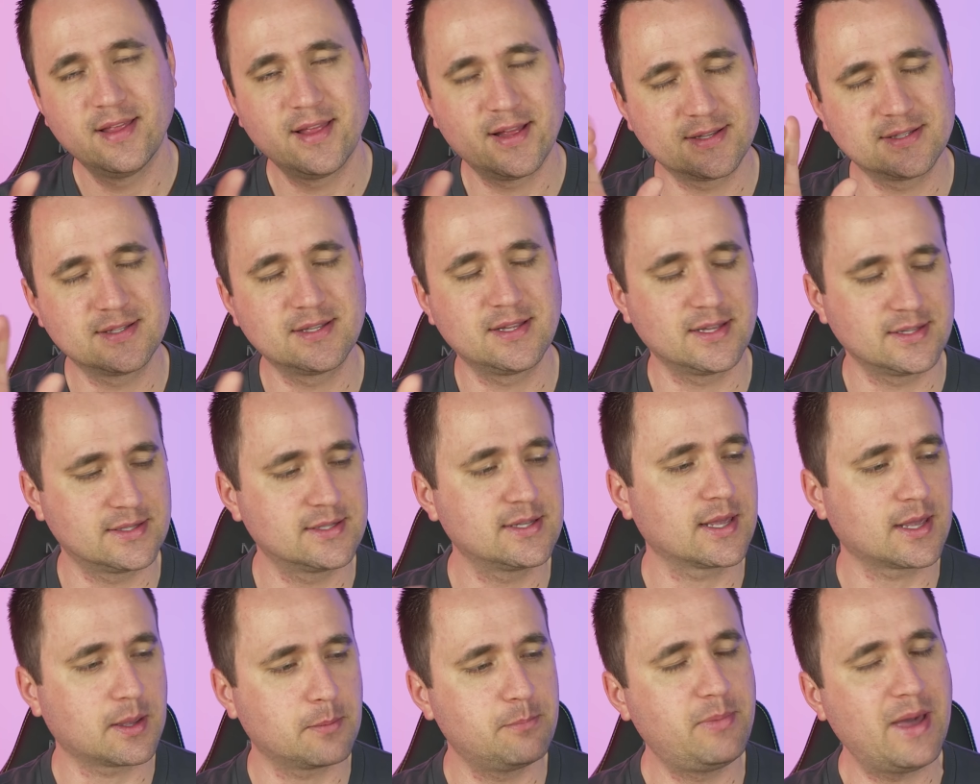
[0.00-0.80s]
that's it's
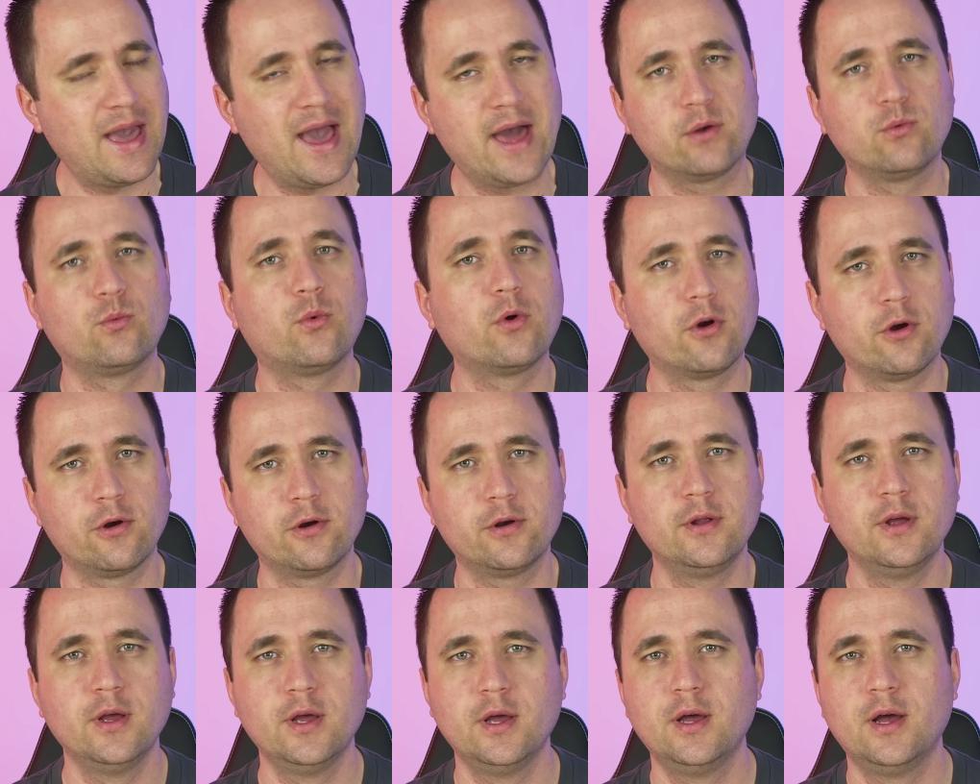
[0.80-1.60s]
like a bad
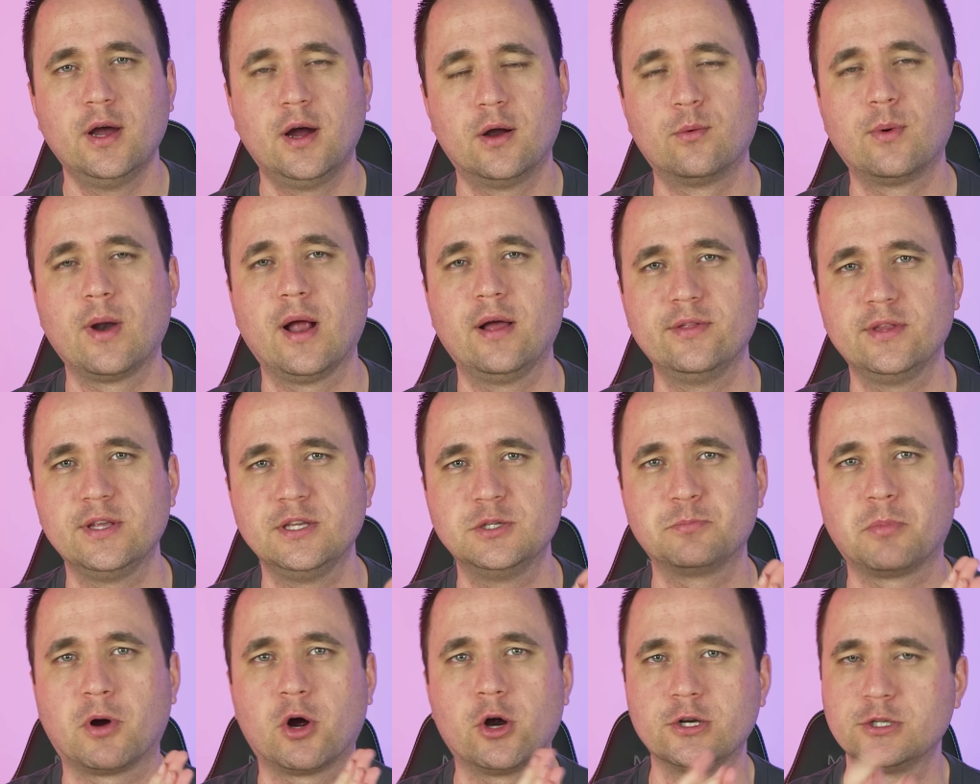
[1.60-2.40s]
word around
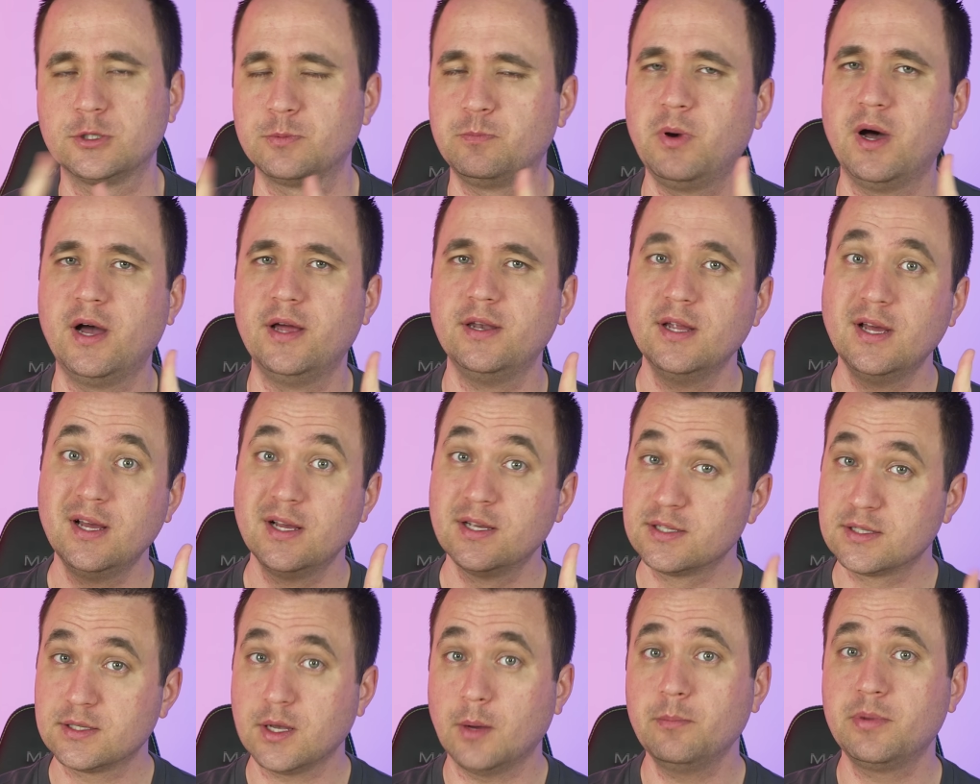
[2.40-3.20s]
these parts, but
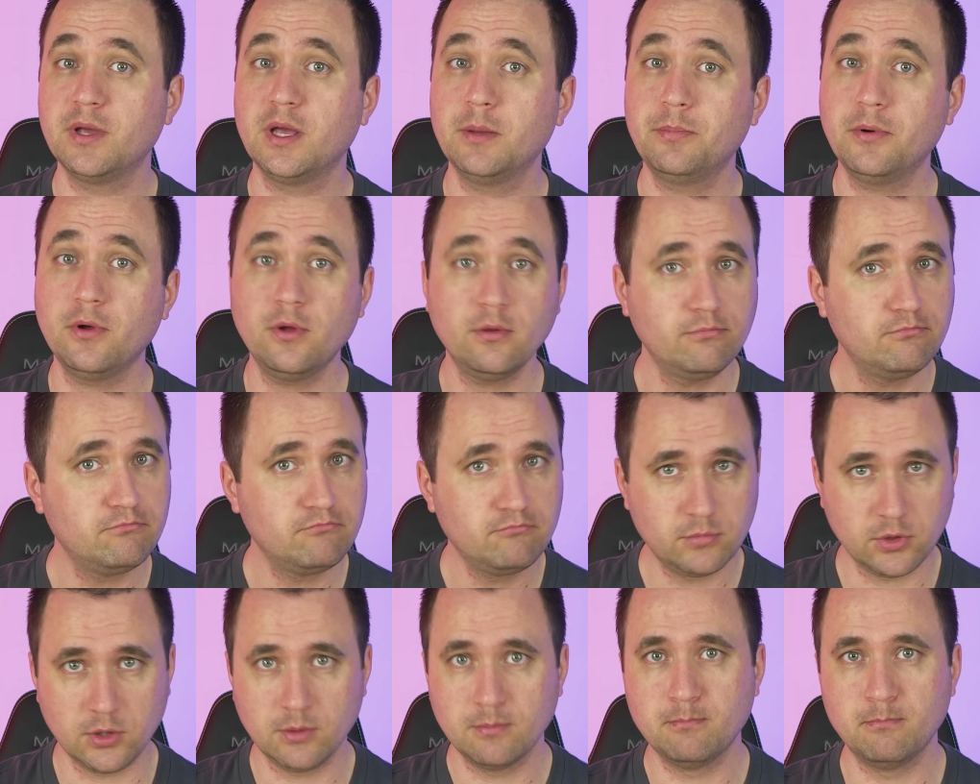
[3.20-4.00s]
some people
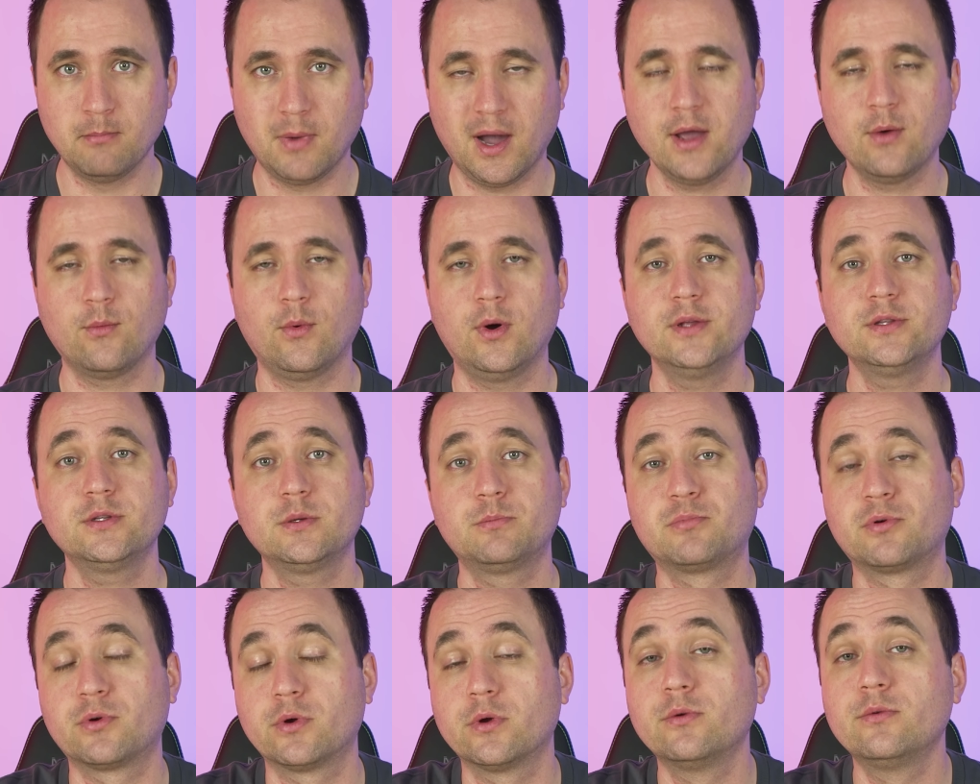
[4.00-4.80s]
might want to
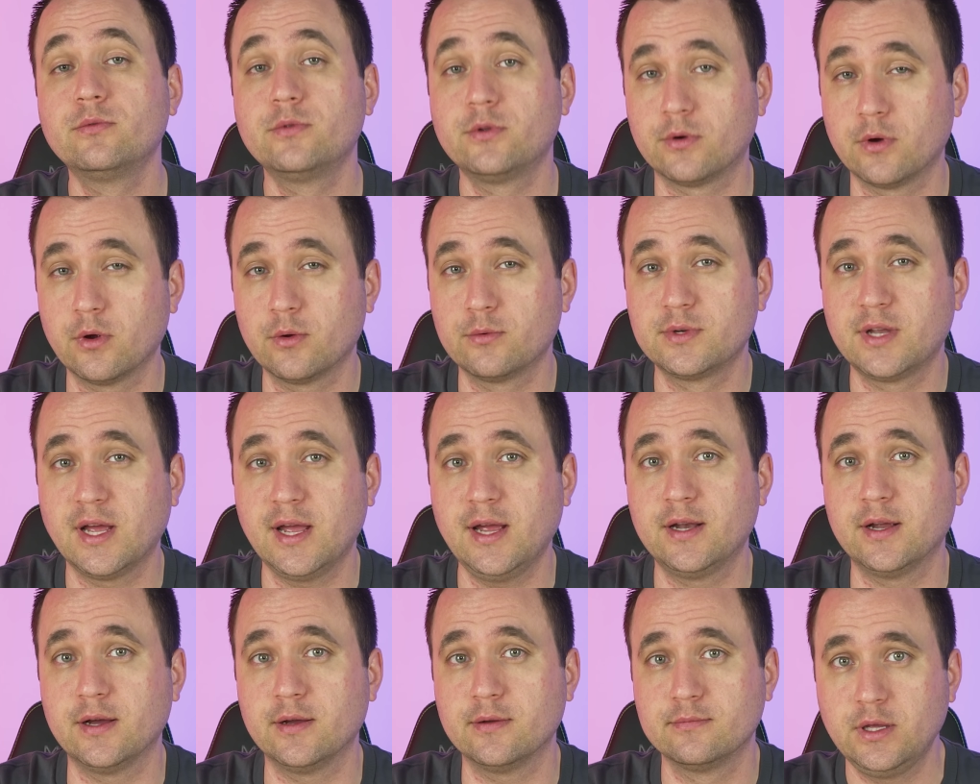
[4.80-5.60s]
prune their own
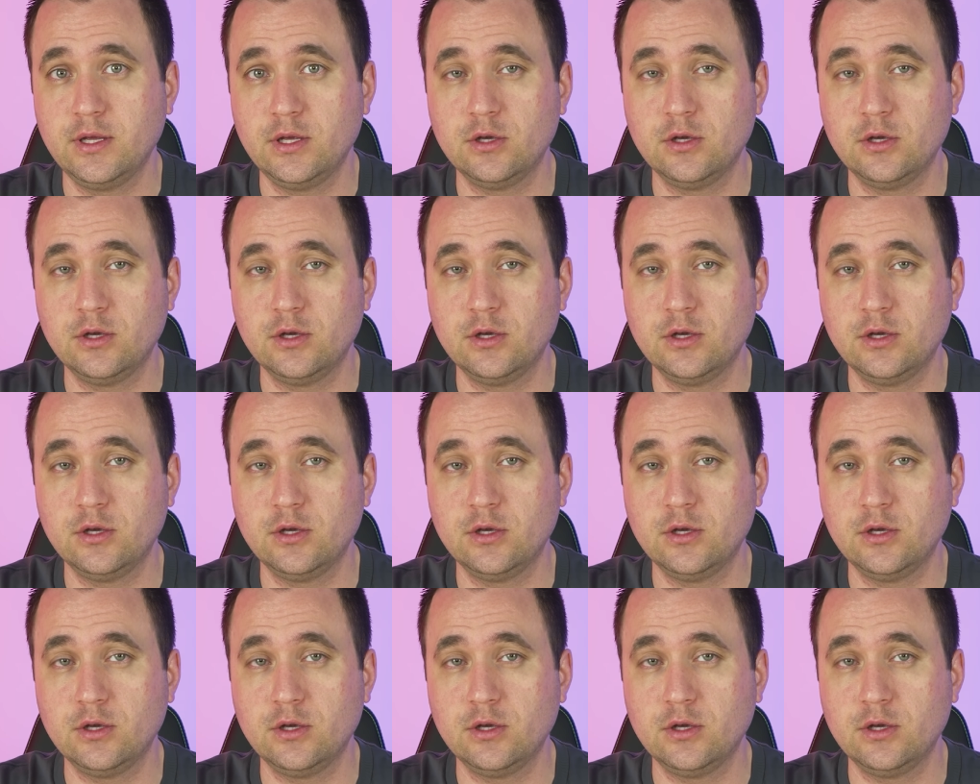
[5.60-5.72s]
data.